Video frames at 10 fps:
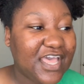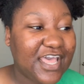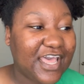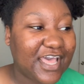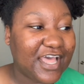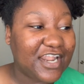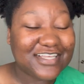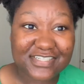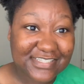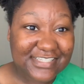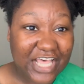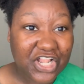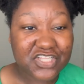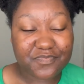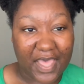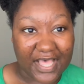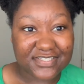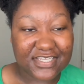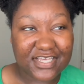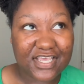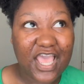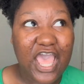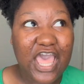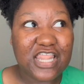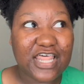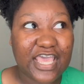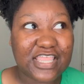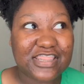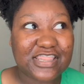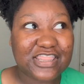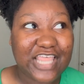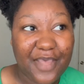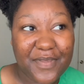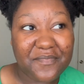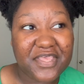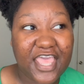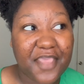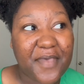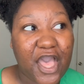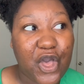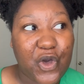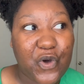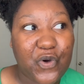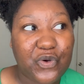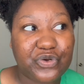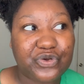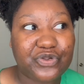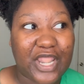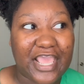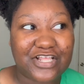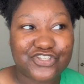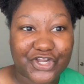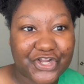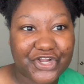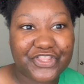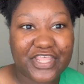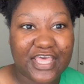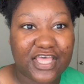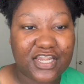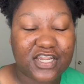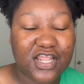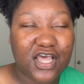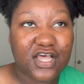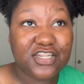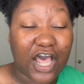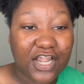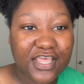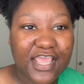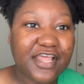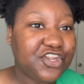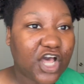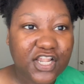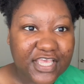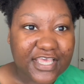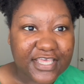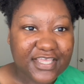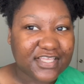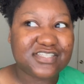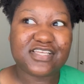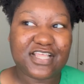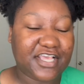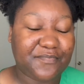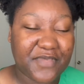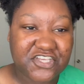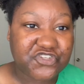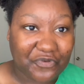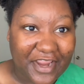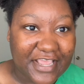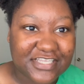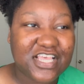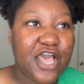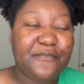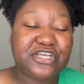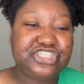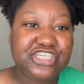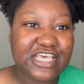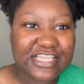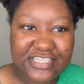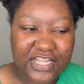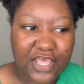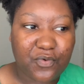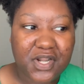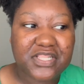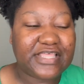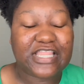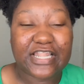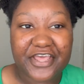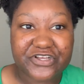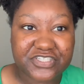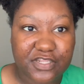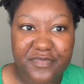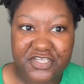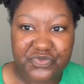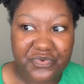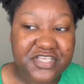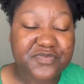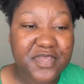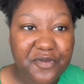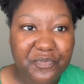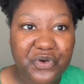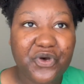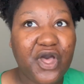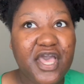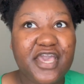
And since Sel is passing, like that baby came out like darker than Dolly, and Dolly is like mixed race, but she isn't like one of like the lighter skin mixed race people.